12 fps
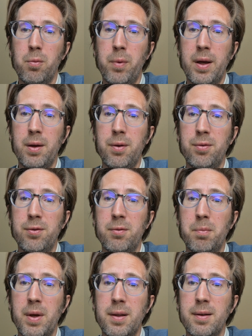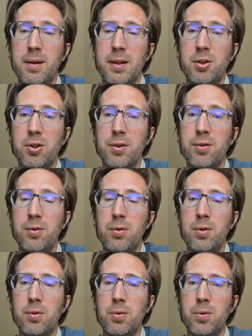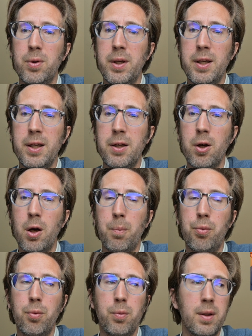waves basically just to heat up